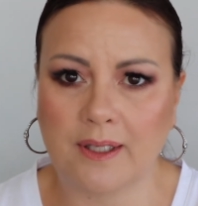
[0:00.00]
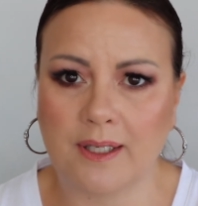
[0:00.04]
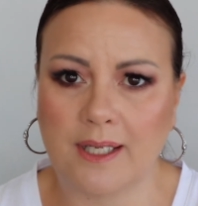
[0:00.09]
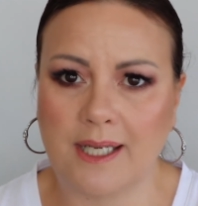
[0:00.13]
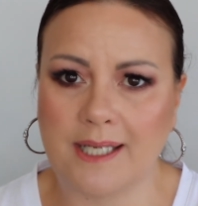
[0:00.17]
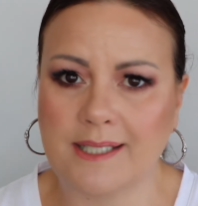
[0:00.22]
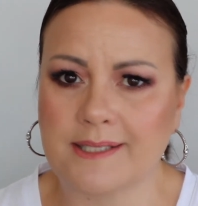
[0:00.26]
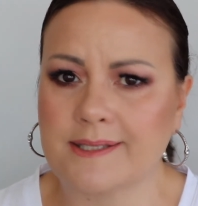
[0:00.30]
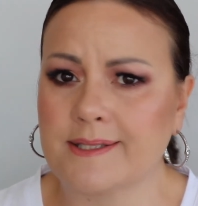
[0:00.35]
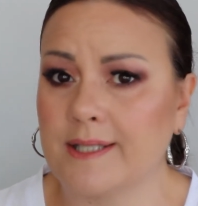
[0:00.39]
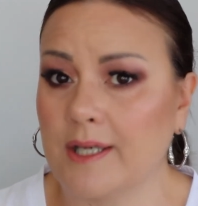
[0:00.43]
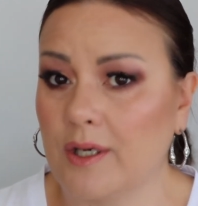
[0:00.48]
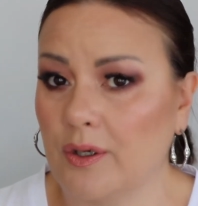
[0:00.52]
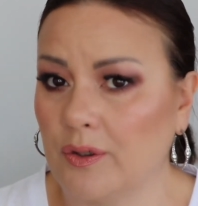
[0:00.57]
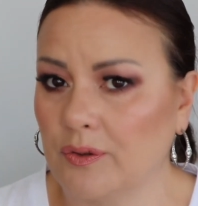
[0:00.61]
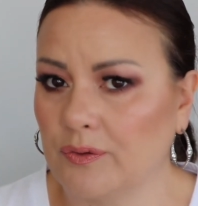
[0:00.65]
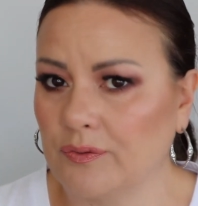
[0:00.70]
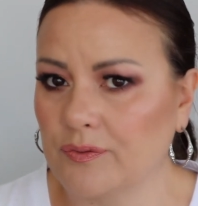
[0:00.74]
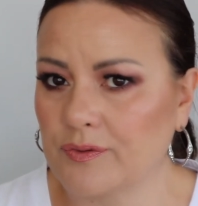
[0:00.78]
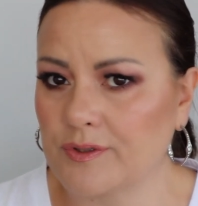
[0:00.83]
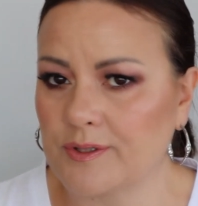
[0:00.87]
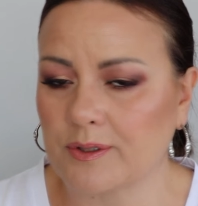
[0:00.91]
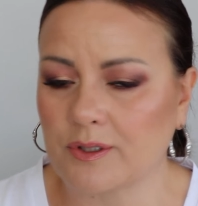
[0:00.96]

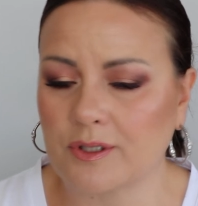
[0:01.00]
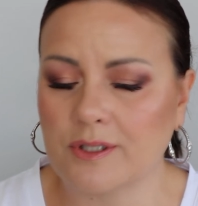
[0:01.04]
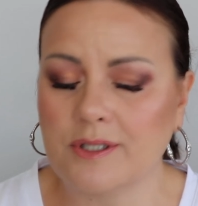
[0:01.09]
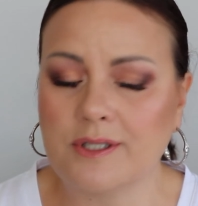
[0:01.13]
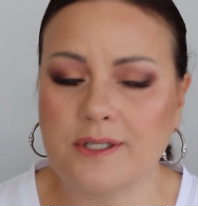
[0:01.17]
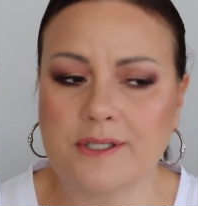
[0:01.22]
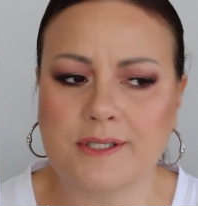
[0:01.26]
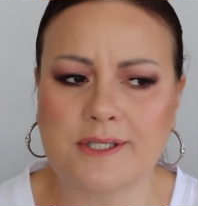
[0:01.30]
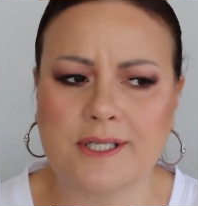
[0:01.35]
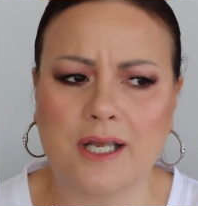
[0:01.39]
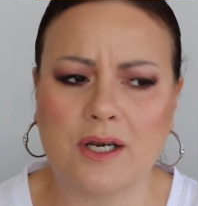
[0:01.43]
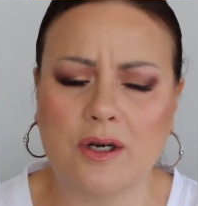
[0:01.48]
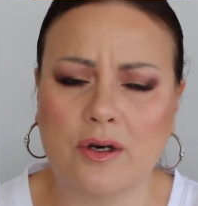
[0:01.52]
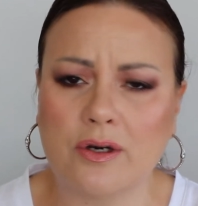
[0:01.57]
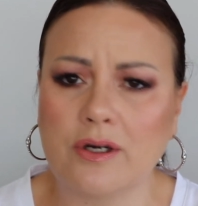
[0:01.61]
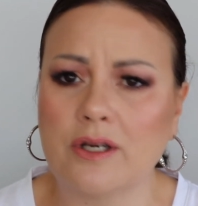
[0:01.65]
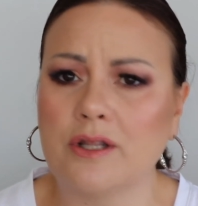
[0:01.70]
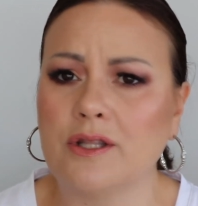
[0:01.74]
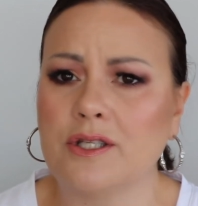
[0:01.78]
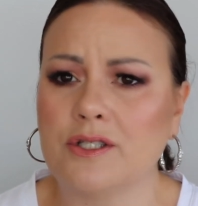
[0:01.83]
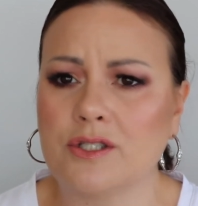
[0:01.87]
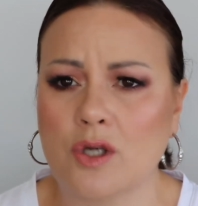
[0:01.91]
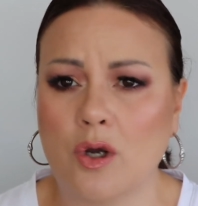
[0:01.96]
ourselves, because a lot
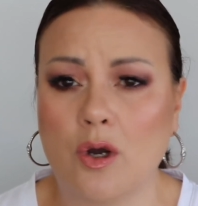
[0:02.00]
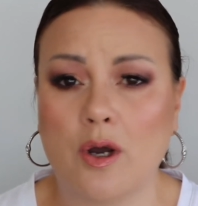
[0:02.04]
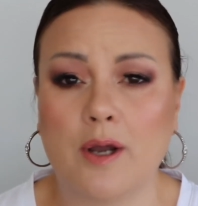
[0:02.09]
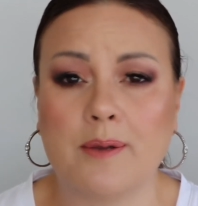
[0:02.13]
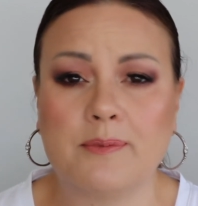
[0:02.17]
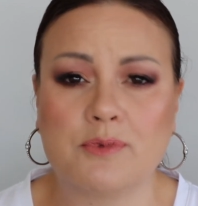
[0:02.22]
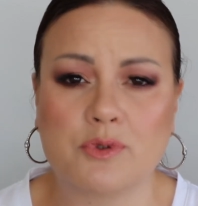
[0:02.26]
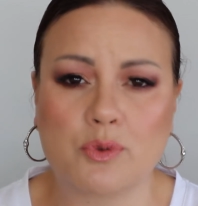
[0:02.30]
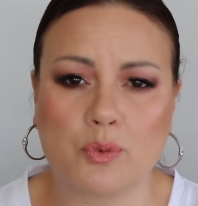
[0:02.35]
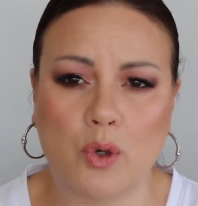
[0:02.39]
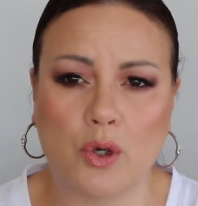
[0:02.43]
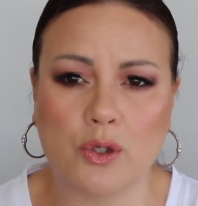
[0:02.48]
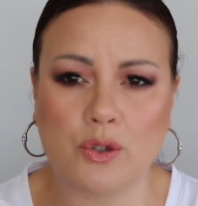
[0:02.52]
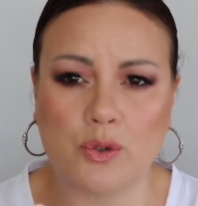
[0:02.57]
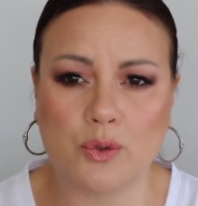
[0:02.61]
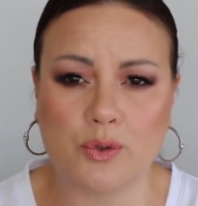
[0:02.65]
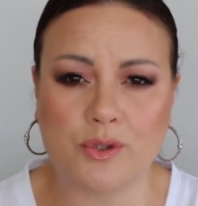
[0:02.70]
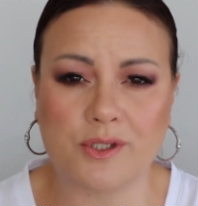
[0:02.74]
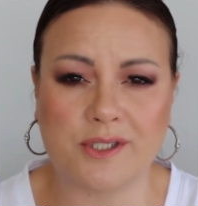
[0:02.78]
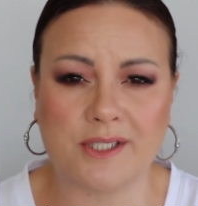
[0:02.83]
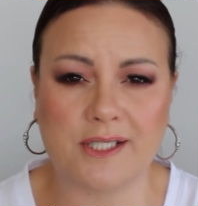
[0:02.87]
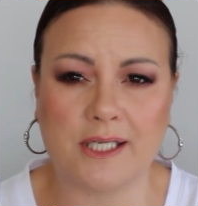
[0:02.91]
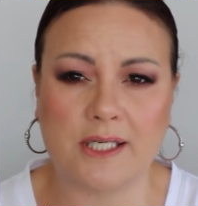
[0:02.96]
of the times what you
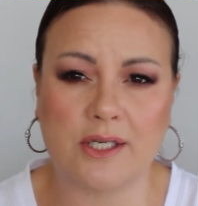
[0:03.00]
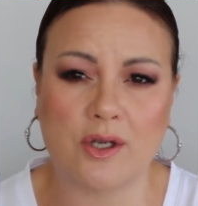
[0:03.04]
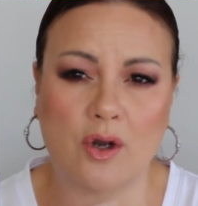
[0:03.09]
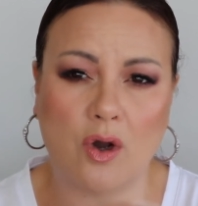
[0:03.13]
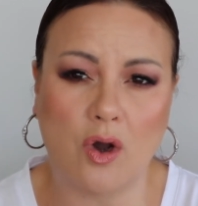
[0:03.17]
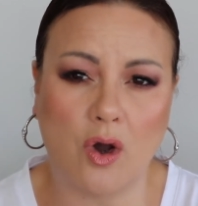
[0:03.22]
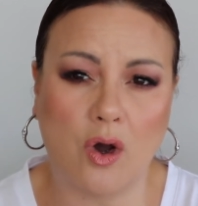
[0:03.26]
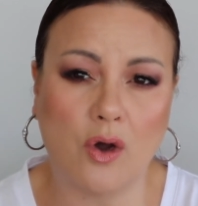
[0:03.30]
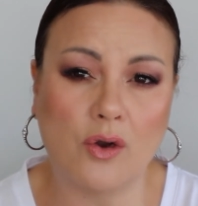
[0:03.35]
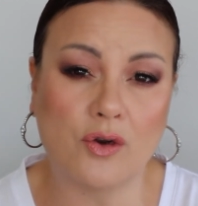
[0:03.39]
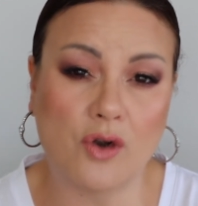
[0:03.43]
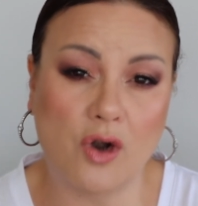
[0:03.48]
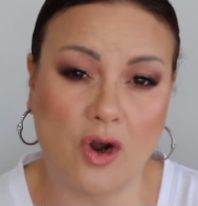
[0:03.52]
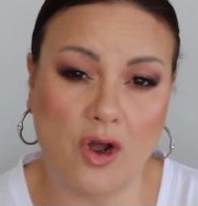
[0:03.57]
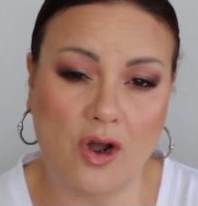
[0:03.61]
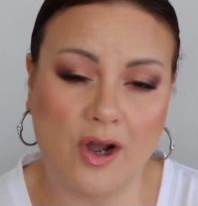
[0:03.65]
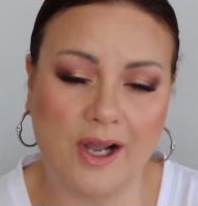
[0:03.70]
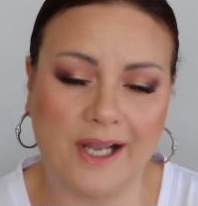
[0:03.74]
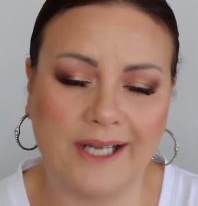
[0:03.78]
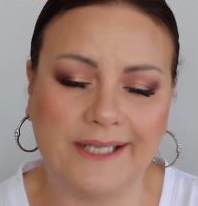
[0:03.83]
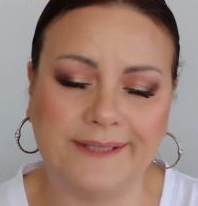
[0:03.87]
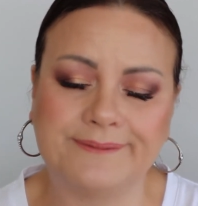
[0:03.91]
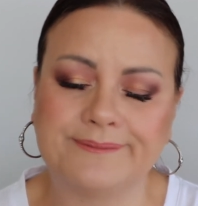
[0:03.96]
see
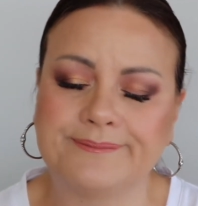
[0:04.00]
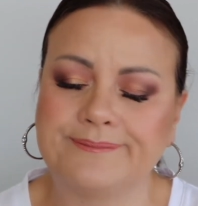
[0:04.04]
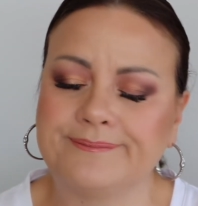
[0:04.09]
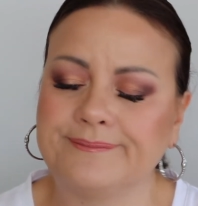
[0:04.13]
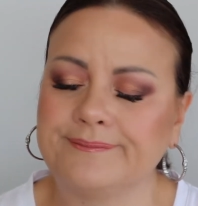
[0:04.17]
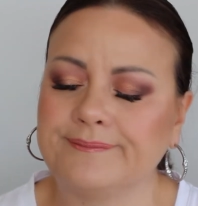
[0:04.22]
online